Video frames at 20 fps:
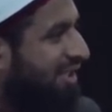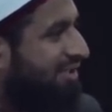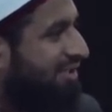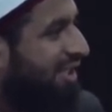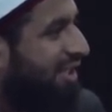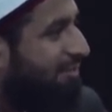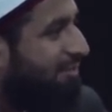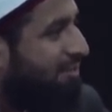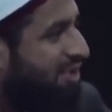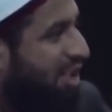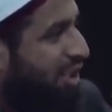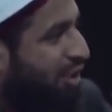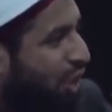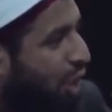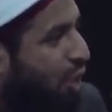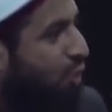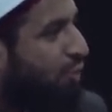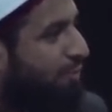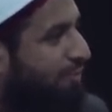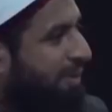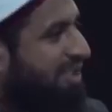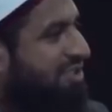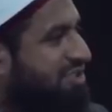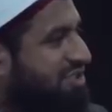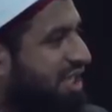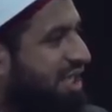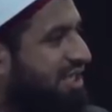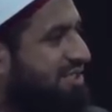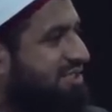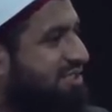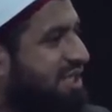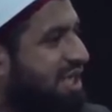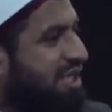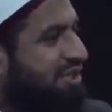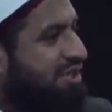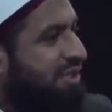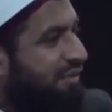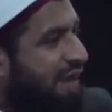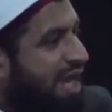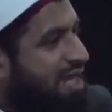the Coke mixtures,
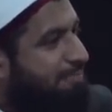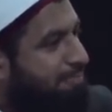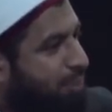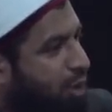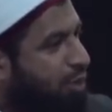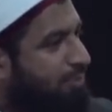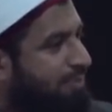the Red Bull